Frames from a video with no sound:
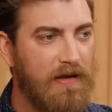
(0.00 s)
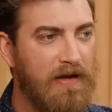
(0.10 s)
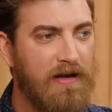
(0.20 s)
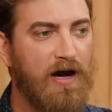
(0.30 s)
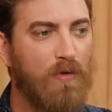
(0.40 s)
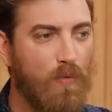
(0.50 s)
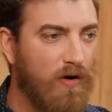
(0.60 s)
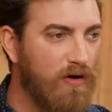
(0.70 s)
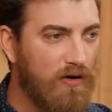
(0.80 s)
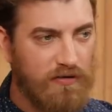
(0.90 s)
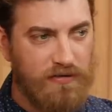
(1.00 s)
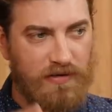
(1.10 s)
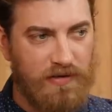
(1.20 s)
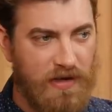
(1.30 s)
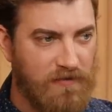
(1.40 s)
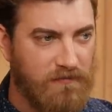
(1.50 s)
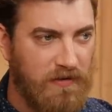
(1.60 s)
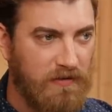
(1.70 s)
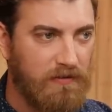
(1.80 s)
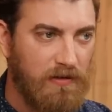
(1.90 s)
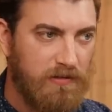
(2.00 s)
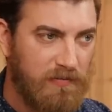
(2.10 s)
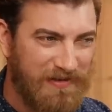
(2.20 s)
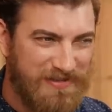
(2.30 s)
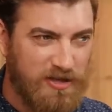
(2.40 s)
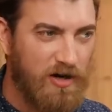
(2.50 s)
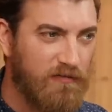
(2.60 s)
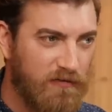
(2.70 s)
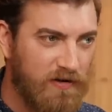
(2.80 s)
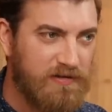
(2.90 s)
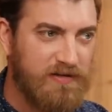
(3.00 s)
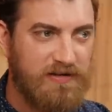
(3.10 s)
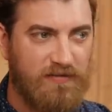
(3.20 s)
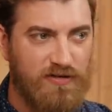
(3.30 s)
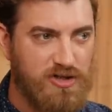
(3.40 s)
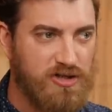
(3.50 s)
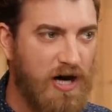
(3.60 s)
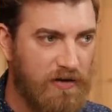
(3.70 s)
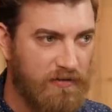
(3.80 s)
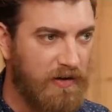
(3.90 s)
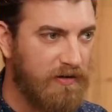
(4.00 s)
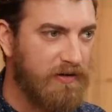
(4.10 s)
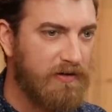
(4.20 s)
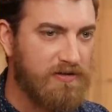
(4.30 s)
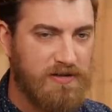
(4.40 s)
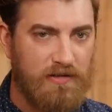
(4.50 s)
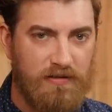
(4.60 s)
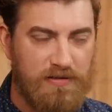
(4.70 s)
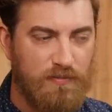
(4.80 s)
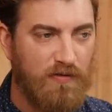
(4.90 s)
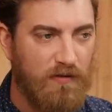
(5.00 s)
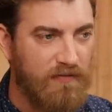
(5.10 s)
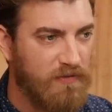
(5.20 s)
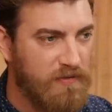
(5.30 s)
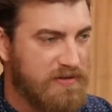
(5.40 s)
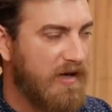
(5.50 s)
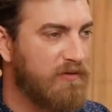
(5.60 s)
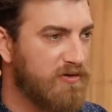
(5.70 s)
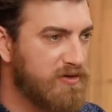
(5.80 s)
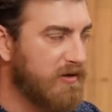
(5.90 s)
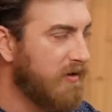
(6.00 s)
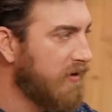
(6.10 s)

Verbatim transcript: in a world kind of feel, but let's go for a, a different genre, you yeah. know. So let's move away from the stop motion.